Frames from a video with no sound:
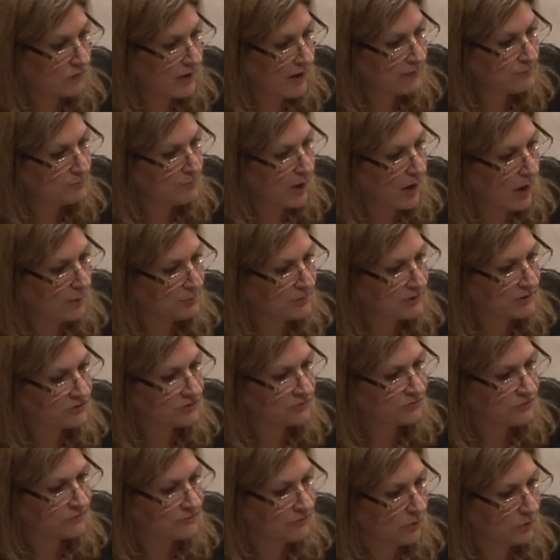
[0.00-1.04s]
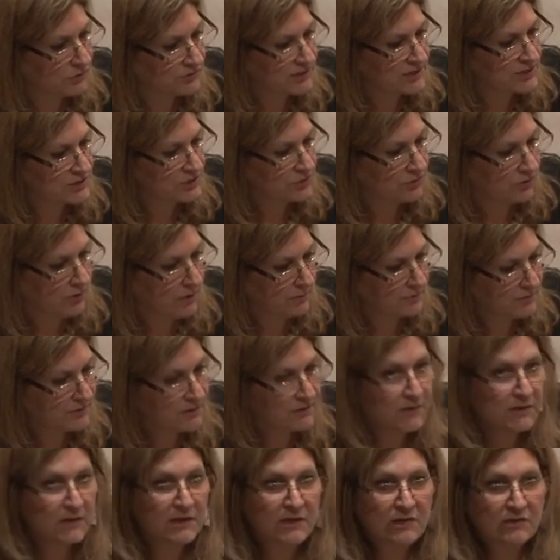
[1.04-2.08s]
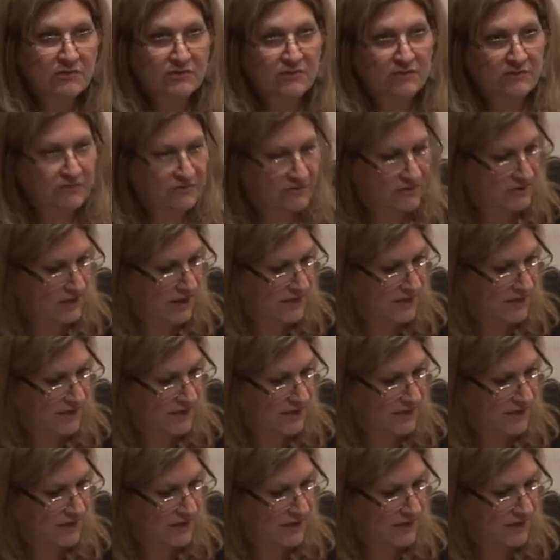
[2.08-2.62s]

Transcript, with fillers: right populist revolt in Europe since the